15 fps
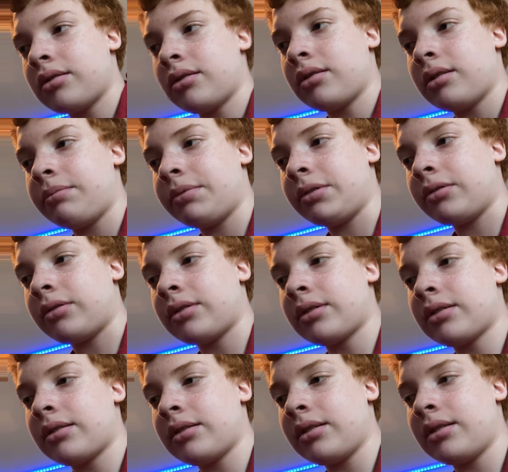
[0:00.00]
They
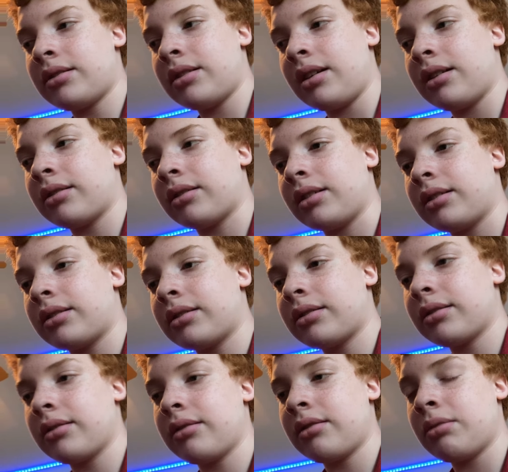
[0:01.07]
post, they take like,
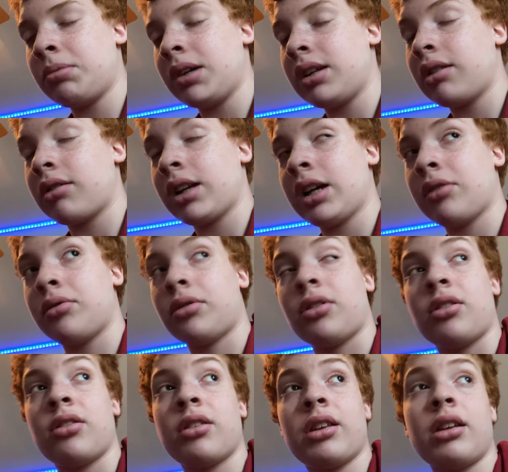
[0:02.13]
depending on how
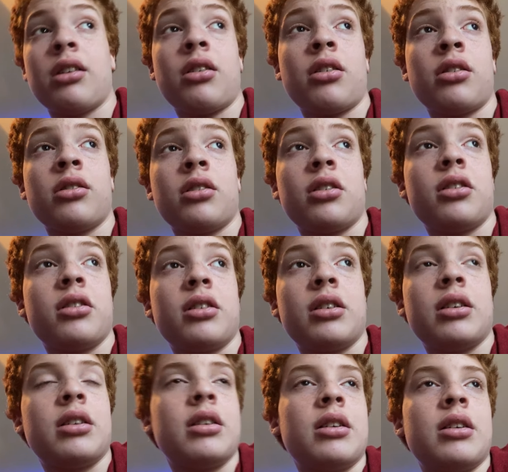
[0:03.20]
long they are,
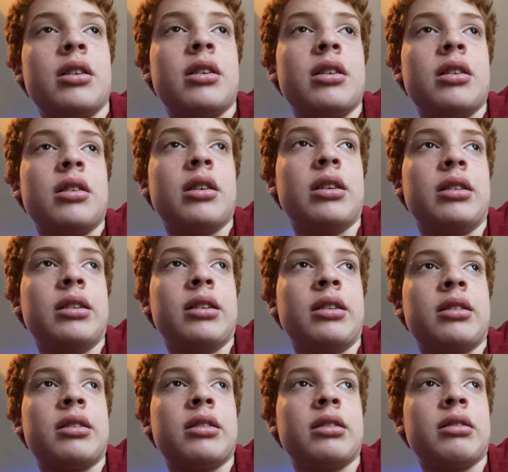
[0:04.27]
they
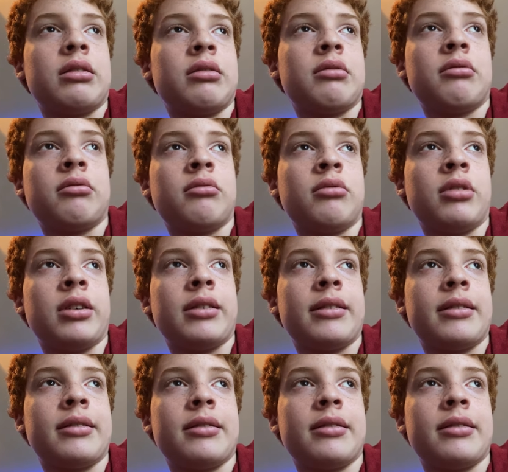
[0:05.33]
take, what,